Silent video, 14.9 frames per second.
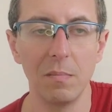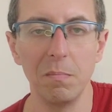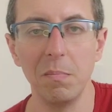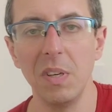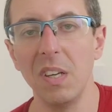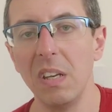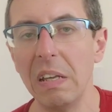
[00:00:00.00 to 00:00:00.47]

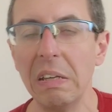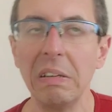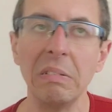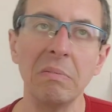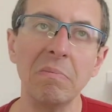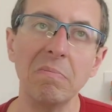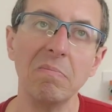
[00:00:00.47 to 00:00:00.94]

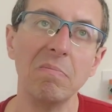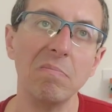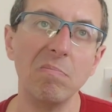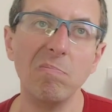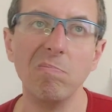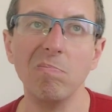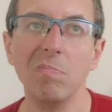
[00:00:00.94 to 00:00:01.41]

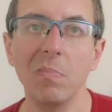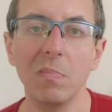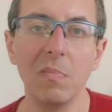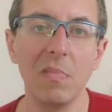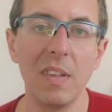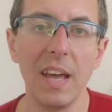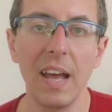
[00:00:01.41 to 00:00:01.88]
meaning
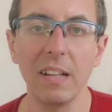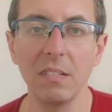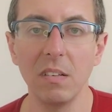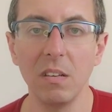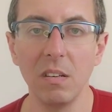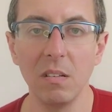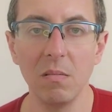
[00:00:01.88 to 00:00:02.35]

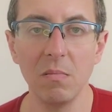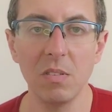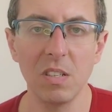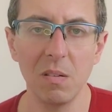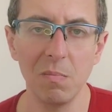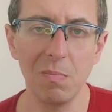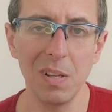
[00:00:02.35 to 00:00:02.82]
that in
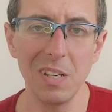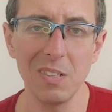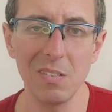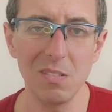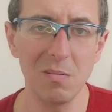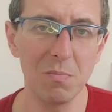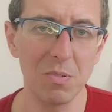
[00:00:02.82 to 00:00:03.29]
some
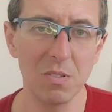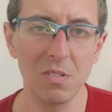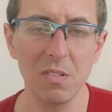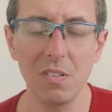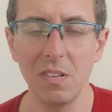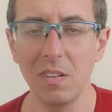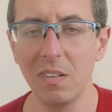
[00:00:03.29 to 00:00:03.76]
places in
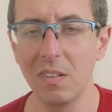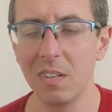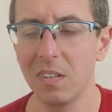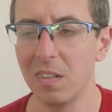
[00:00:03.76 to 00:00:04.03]
Brazil,